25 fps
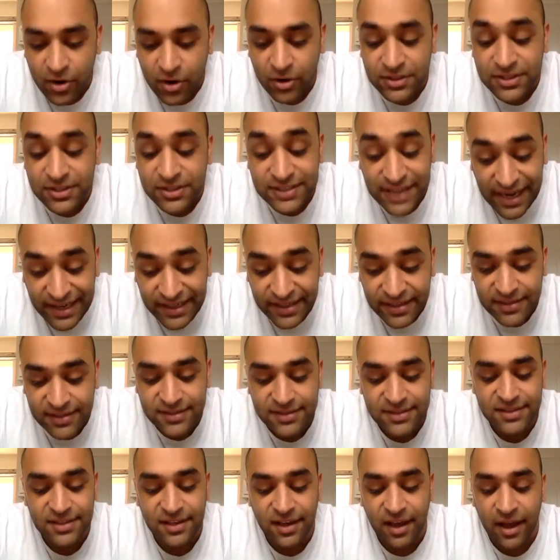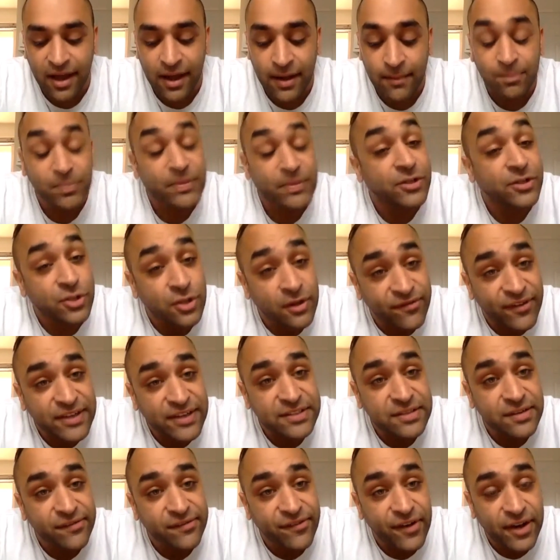Stallions. In
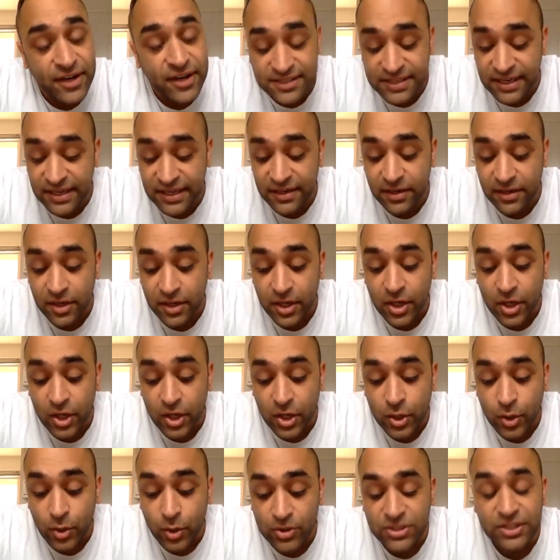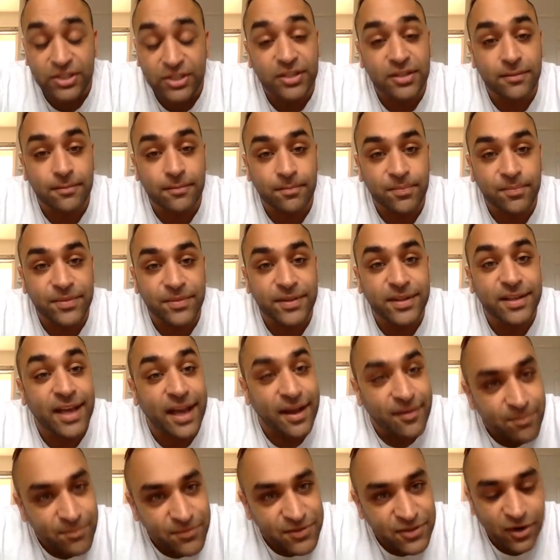2013. Yeah,
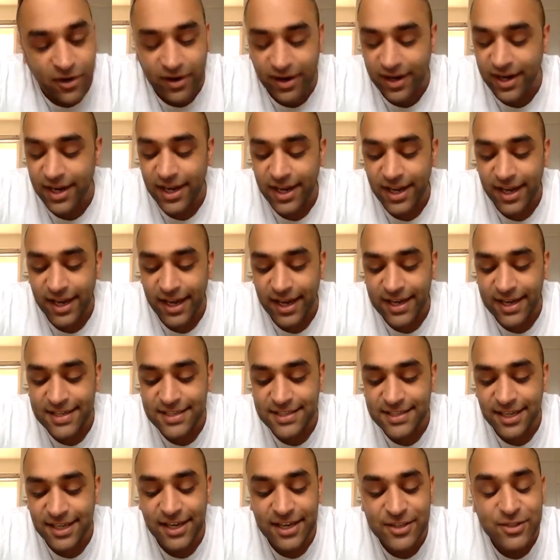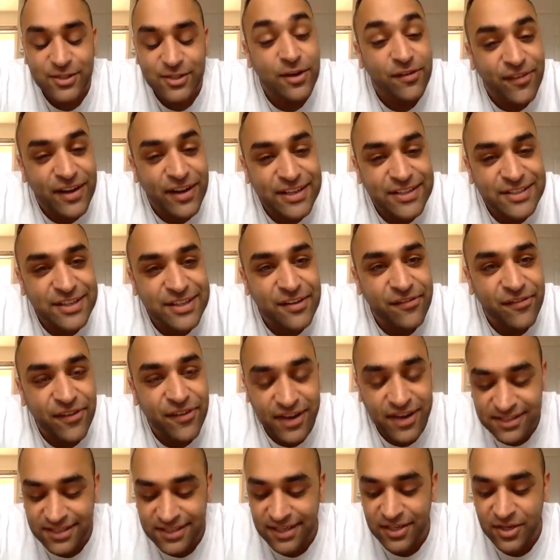sorry. And in
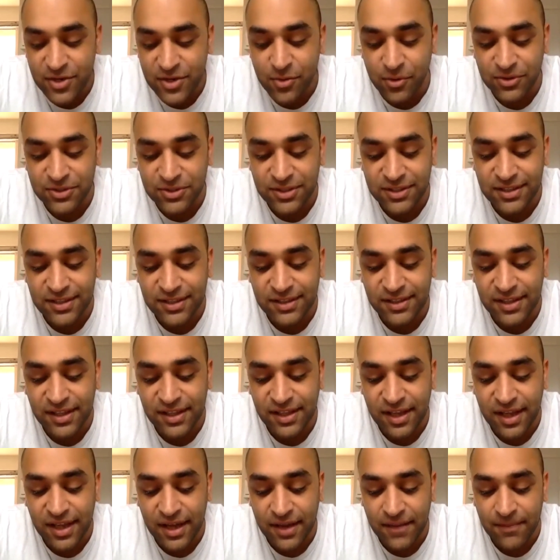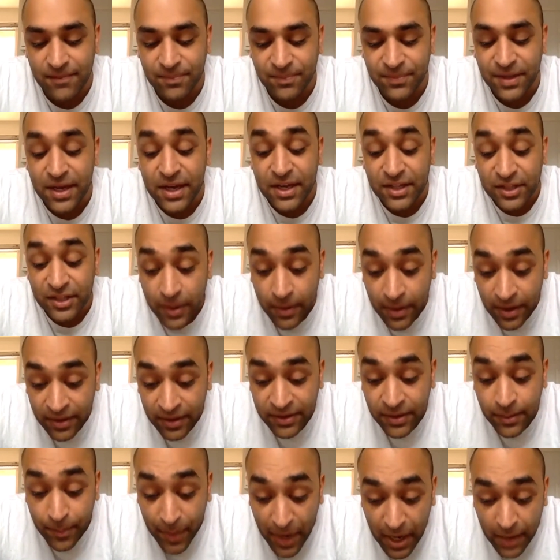2013, you also did
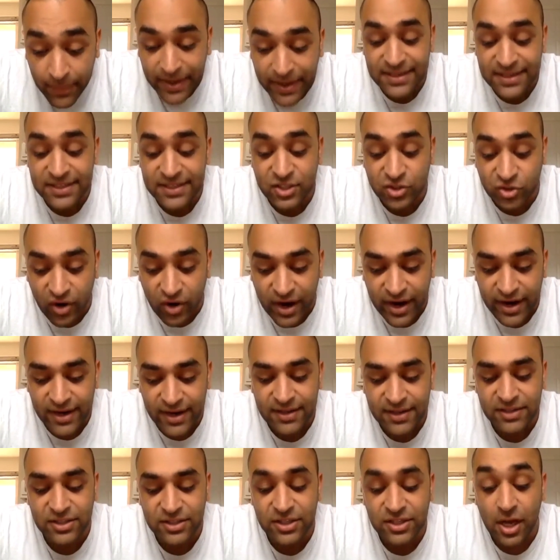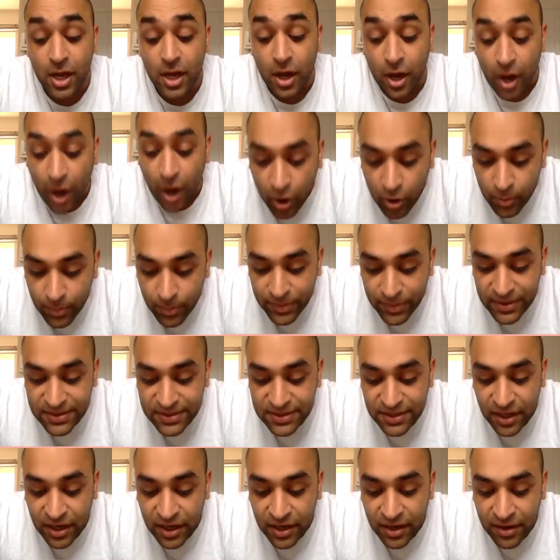the Barbados Triumphs, Hobart
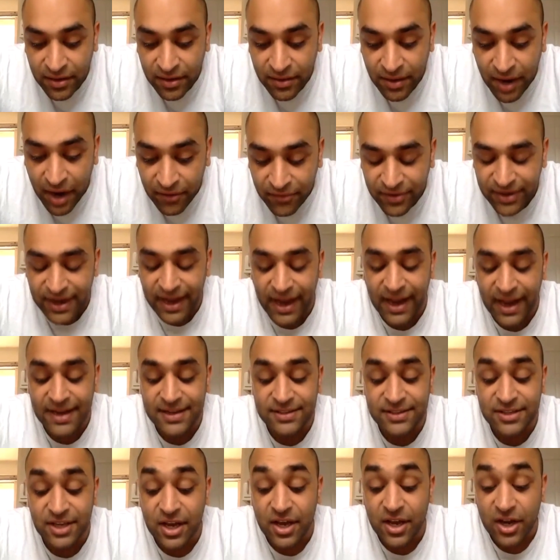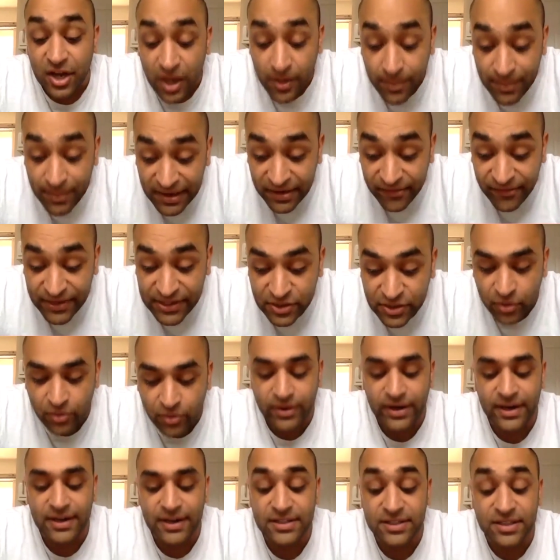Hurricanes, Camilla
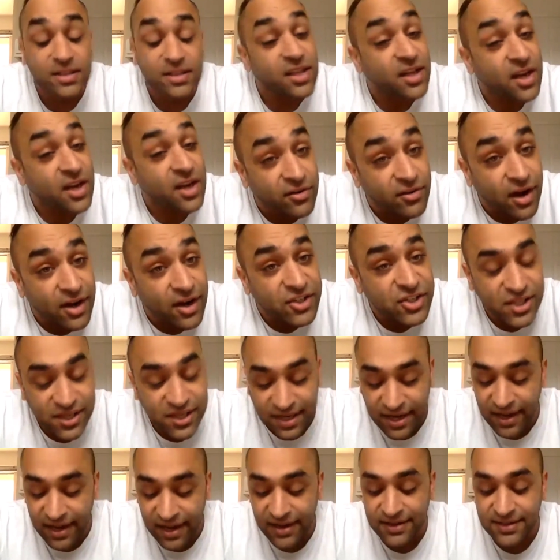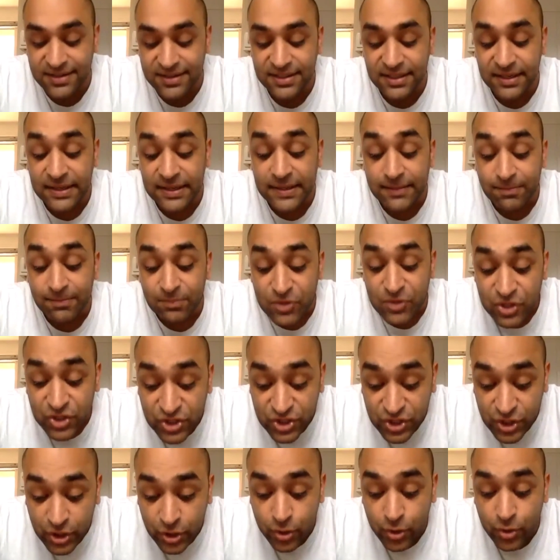Victorians, the Karachi Kings,
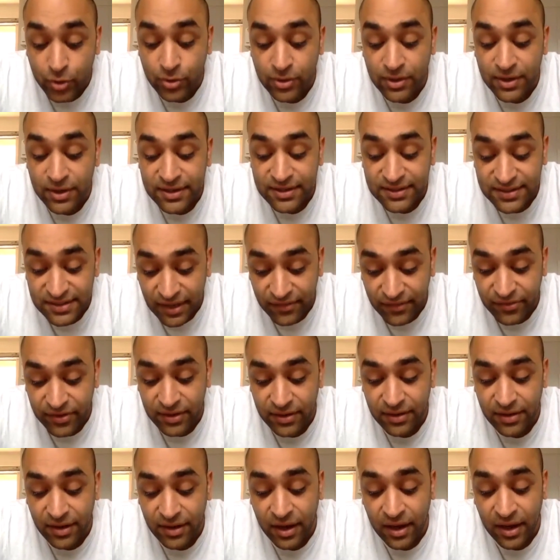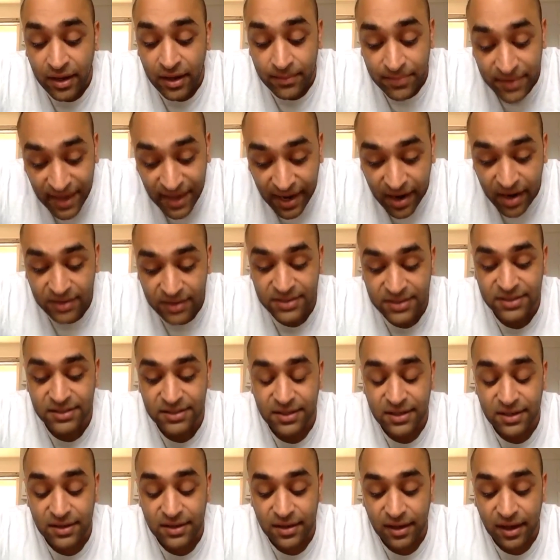Sioux Southern
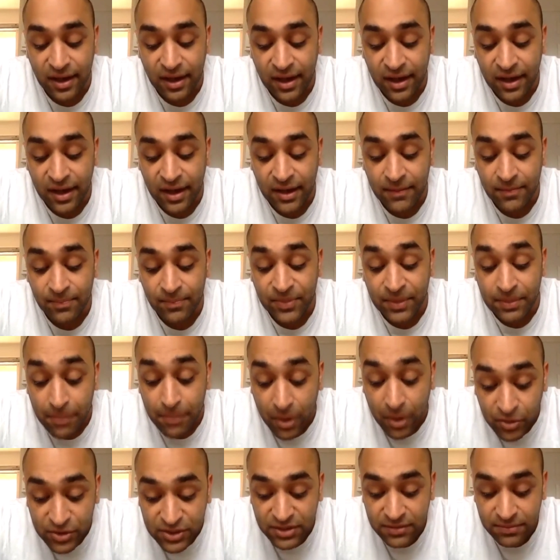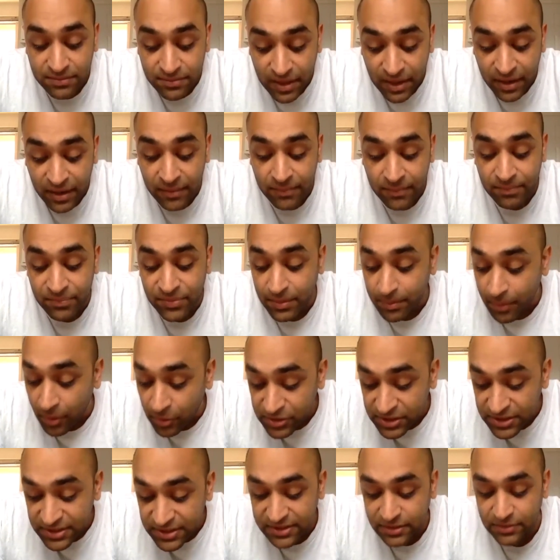Gas, the
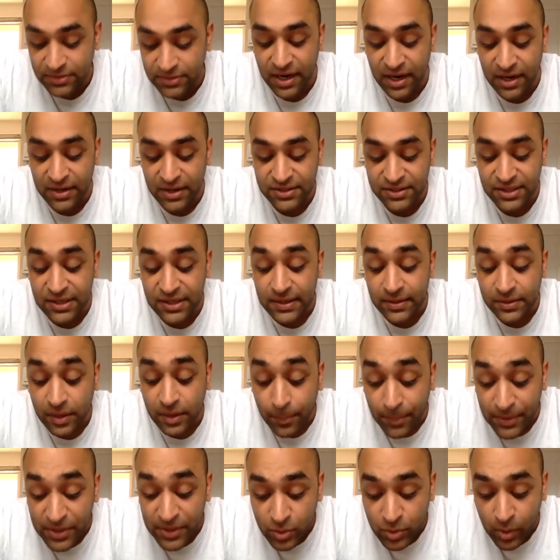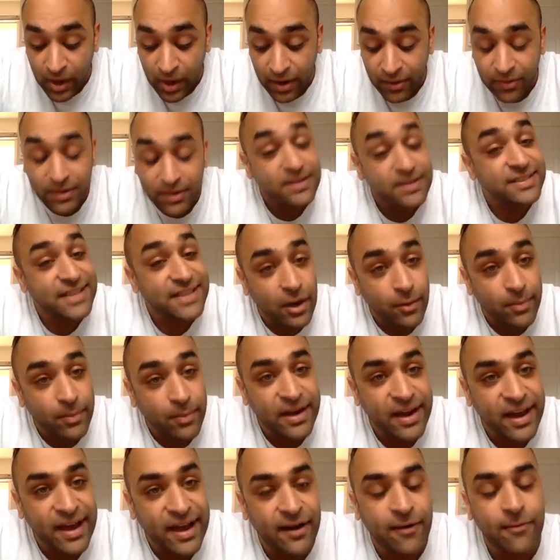Molten Sultans, the Peshawara Zalmi
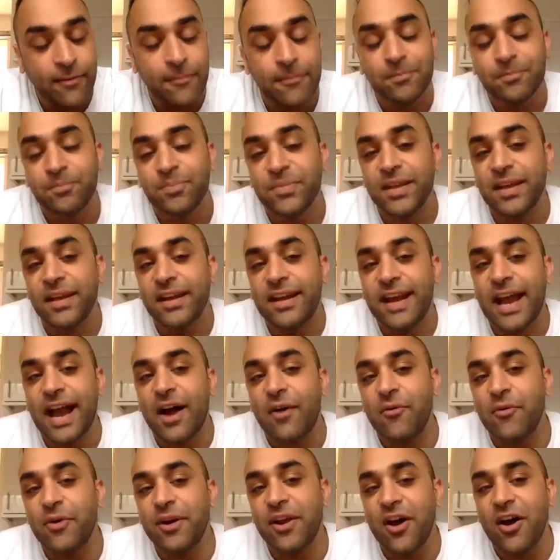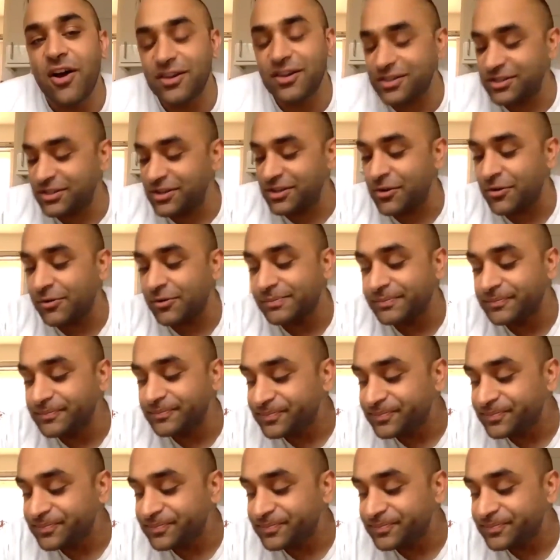now. Now I want to ask you.